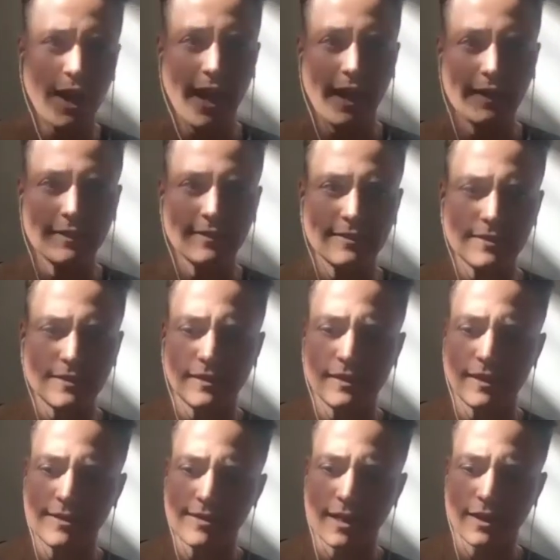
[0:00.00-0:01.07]
And
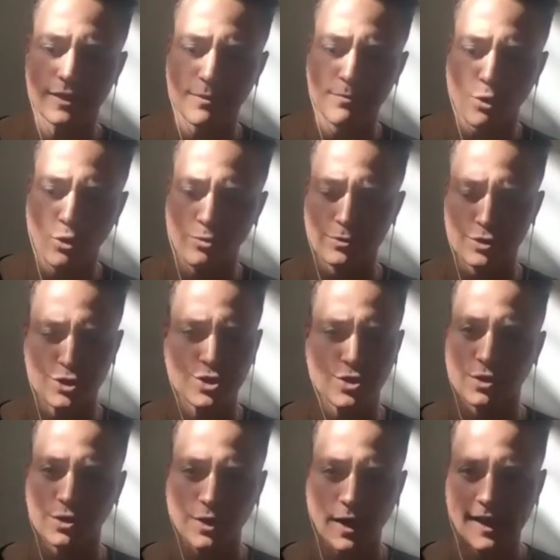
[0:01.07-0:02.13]
it's like the more
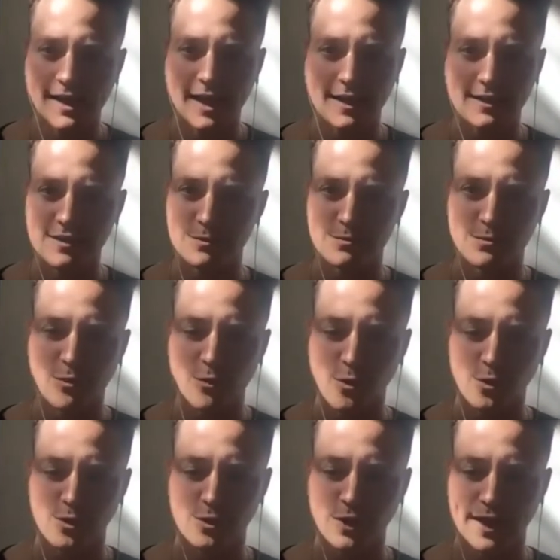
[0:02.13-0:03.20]
mature I get, the more